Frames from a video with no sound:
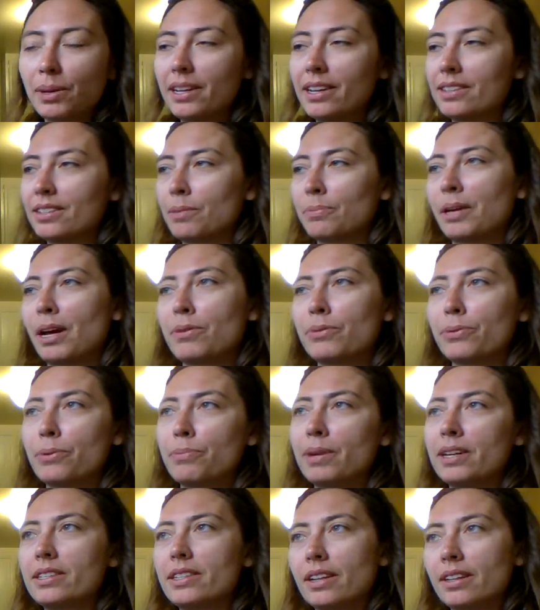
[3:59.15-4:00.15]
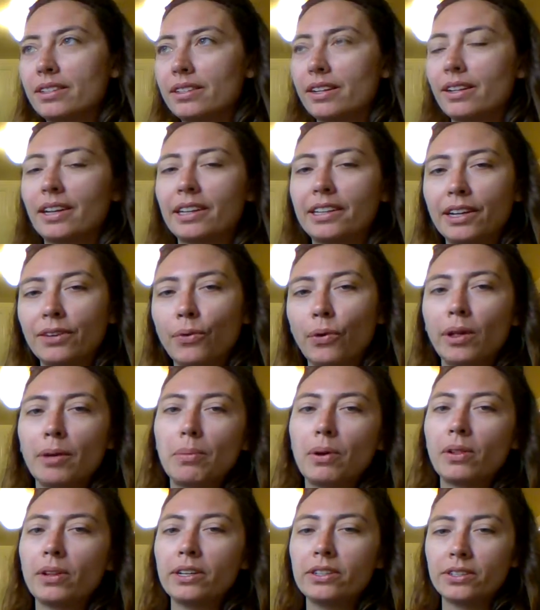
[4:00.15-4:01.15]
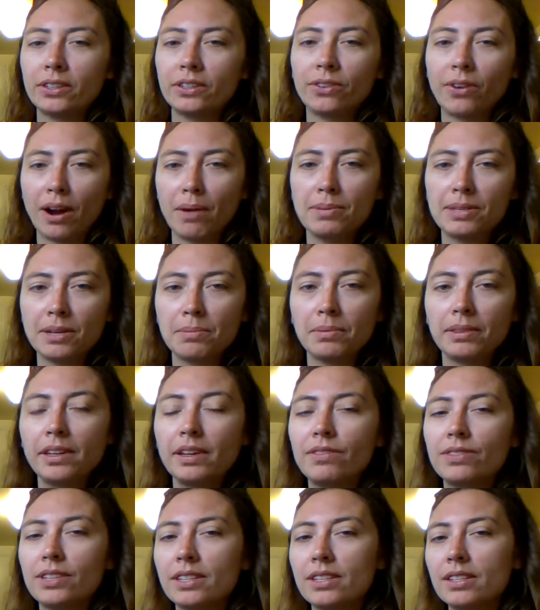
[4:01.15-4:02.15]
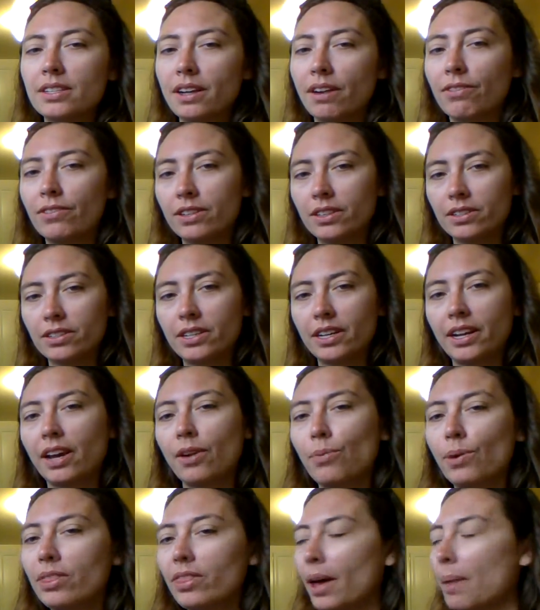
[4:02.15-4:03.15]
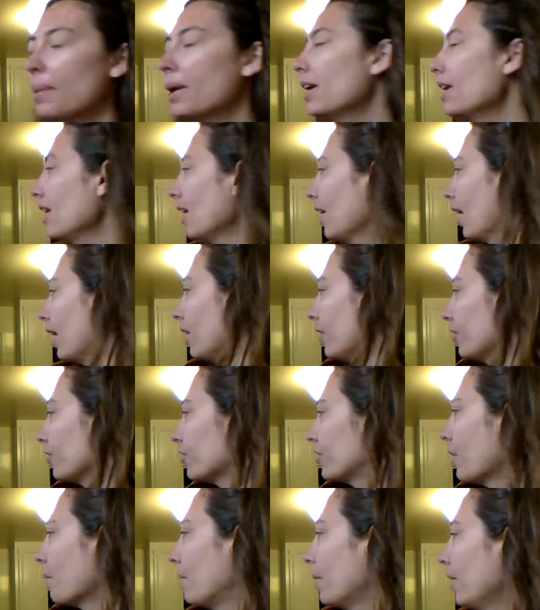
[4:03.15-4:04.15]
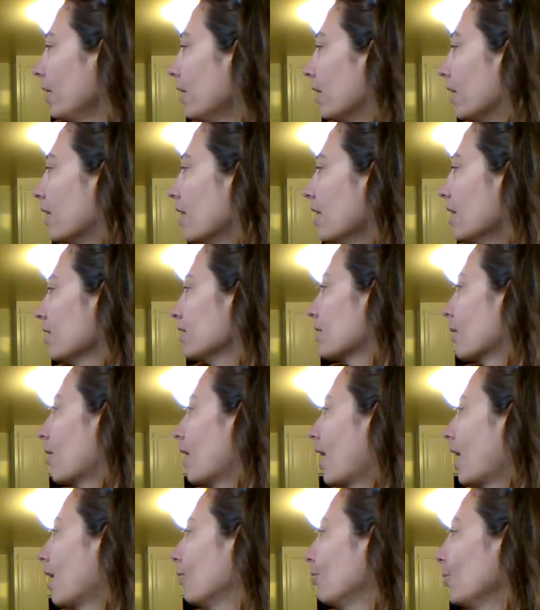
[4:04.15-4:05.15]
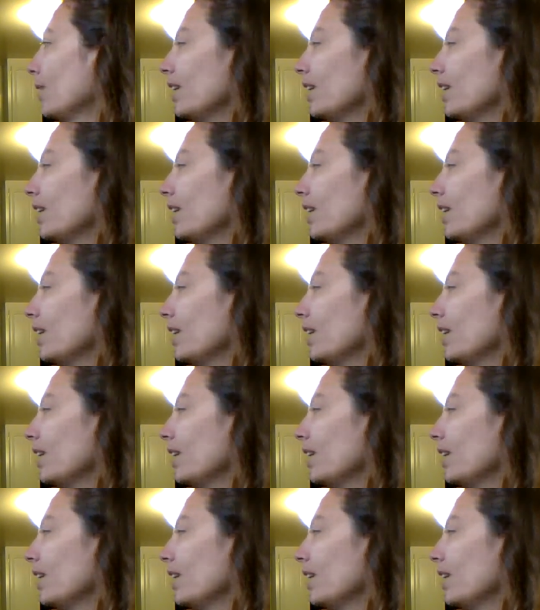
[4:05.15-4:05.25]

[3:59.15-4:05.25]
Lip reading: because sometimes when my son is collecting roly-polies, he'll grab some leaves and stuff to stick in with them, and he'll just dump it in. So